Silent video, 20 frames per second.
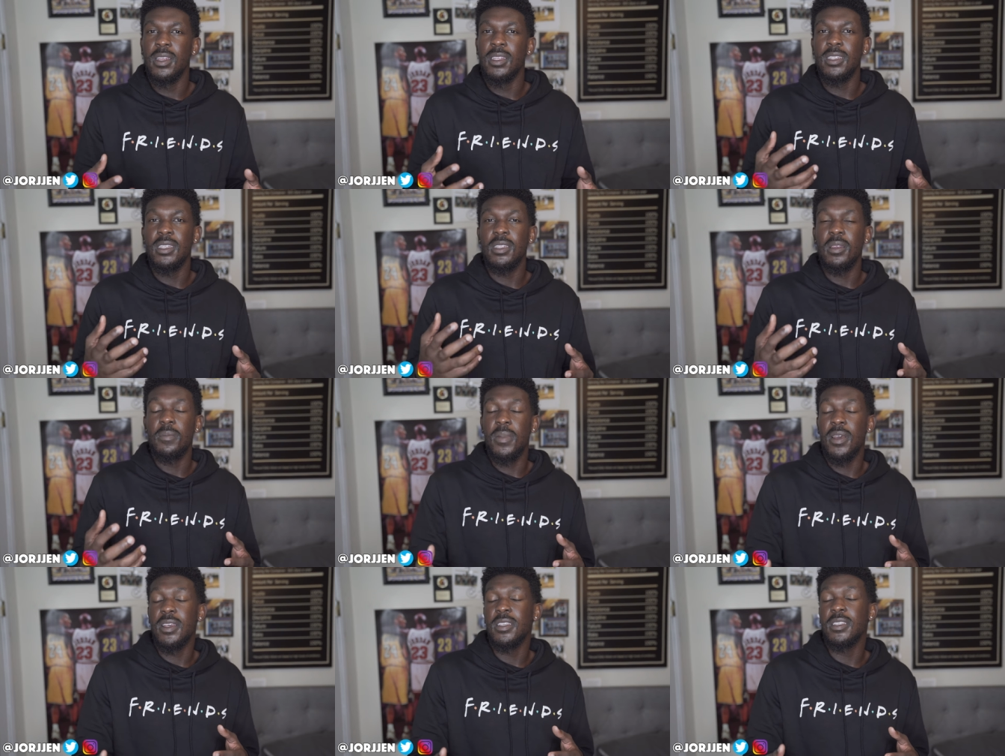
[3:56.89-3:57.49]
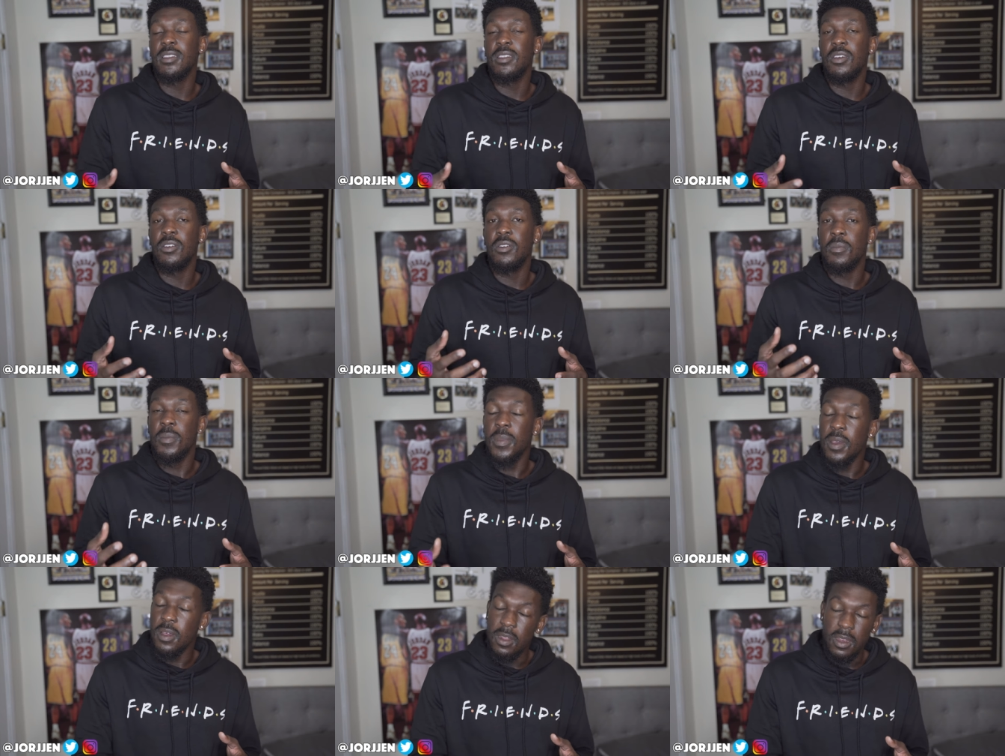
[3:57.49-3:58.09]
to the best of their
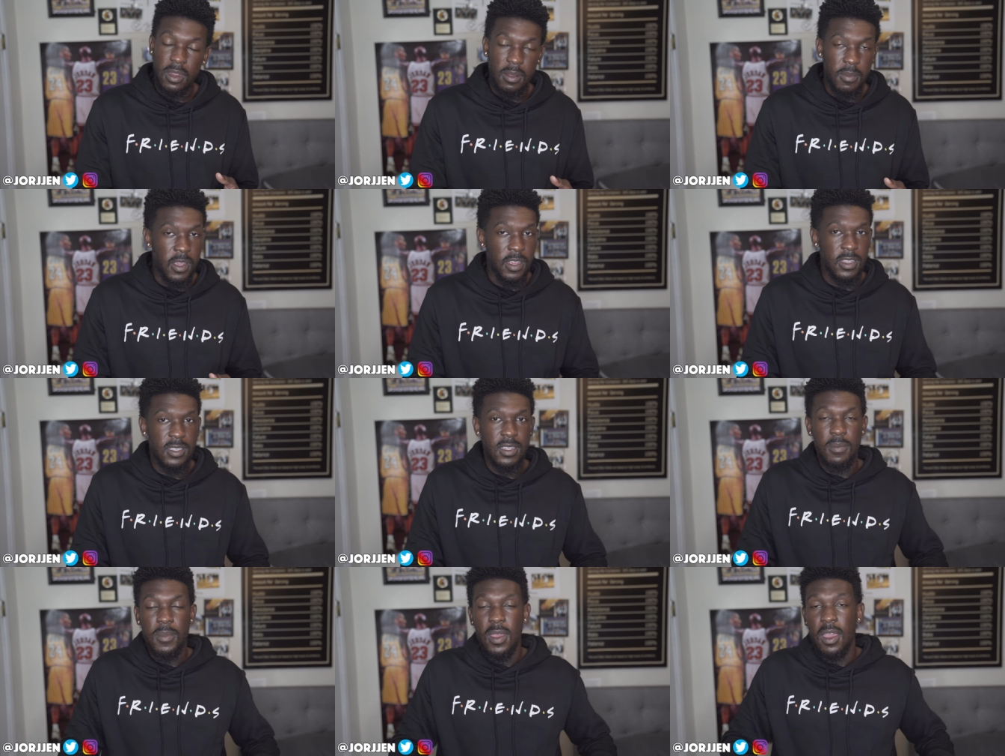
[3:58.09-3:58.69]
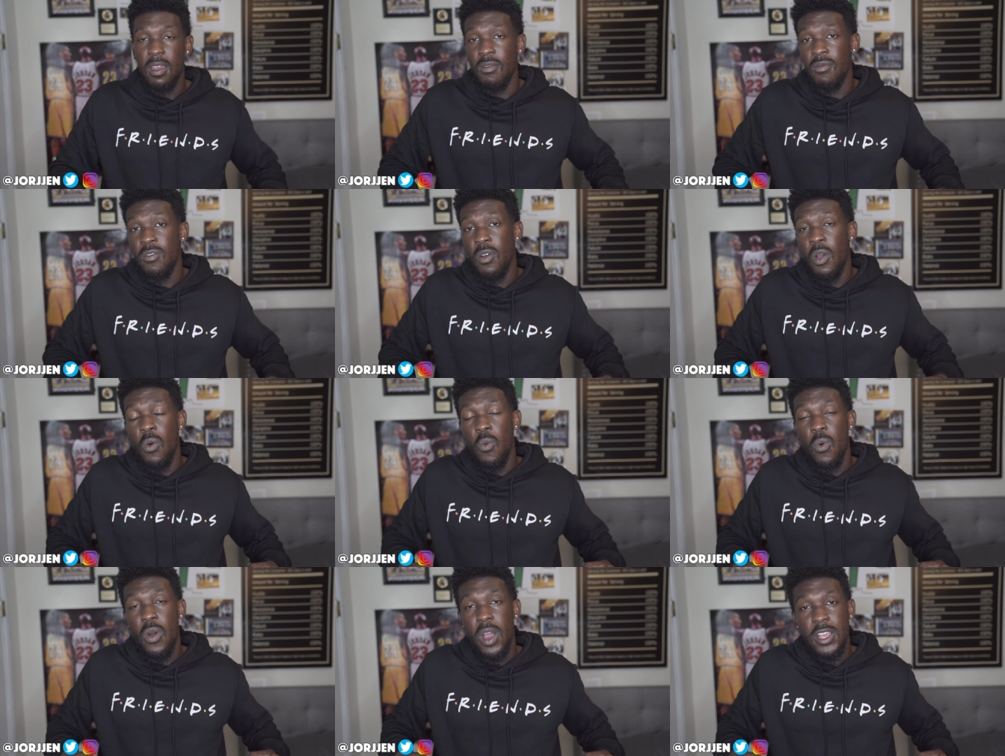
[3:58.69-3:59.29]
ability because they may have
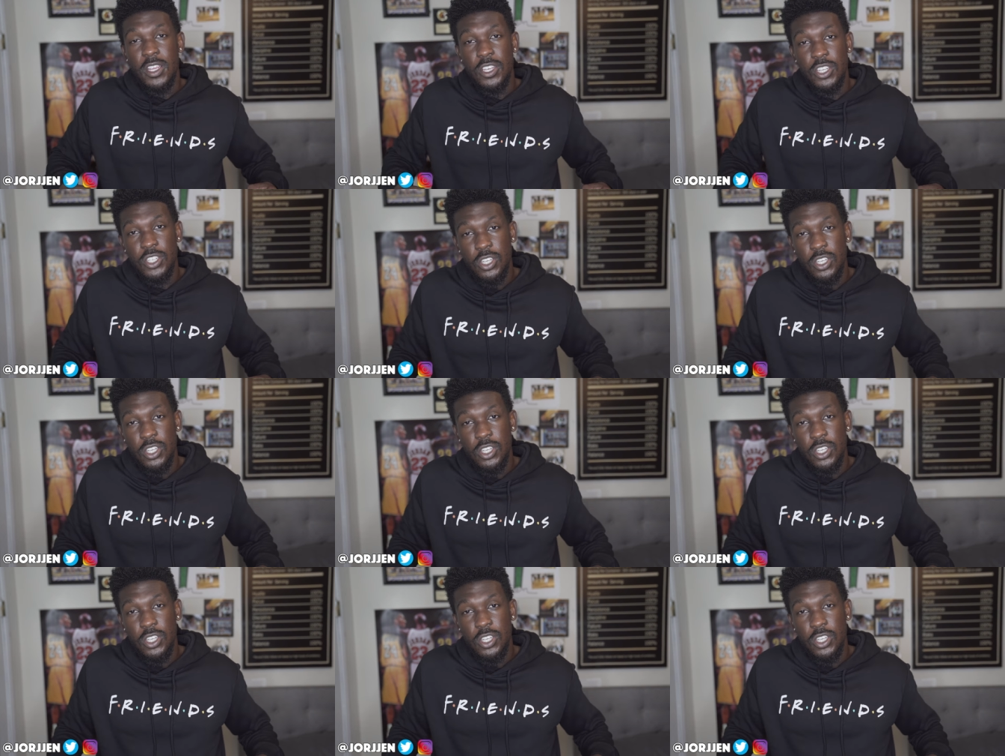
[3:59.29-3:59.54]
wide